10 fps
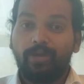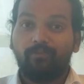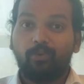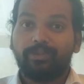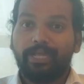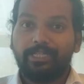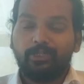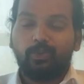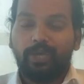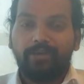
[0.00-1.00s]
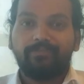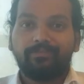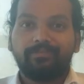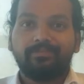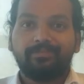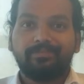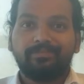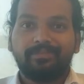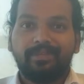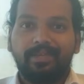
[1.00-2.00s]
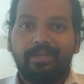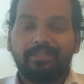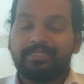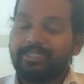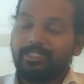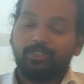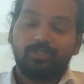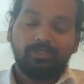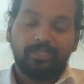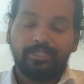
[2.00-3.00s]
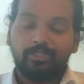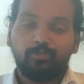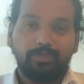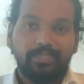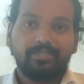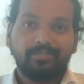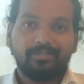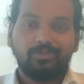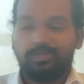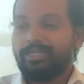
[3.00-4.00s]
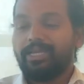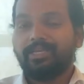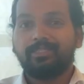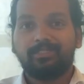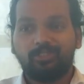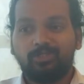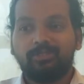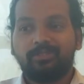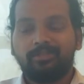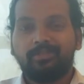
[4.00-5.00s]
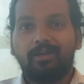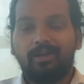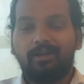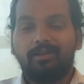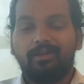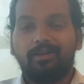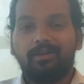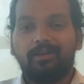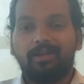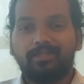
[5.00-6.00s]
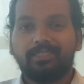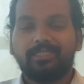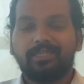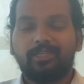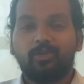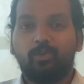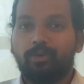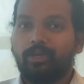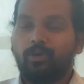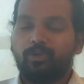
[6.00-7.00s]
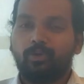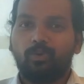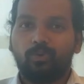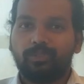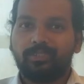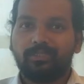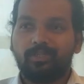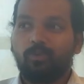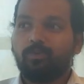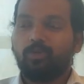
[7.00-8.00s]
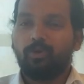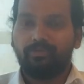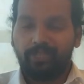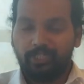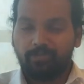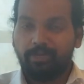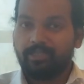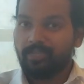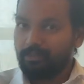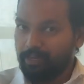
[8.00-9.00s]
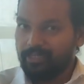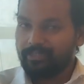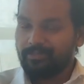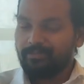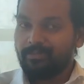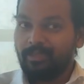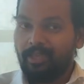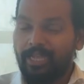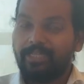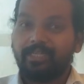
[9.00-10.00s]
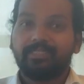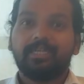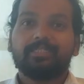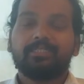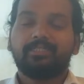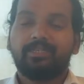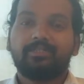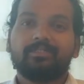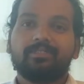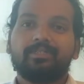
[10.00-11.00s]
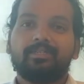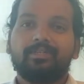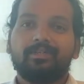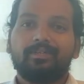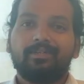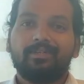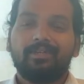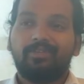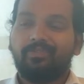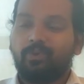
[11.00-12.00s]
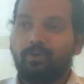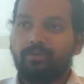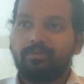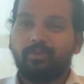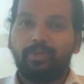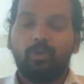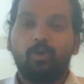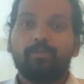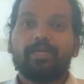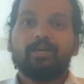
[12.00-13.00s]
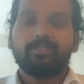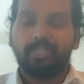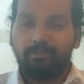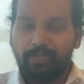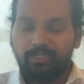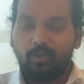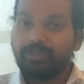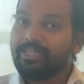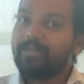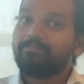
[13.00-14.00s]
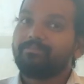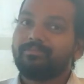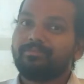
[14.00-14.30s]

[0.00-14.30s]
have, what talent you have. Send it to me so that I can understand that you're working on your course. You're finishing my assignment. And yes, as I said, if you're doing all my assignments on time,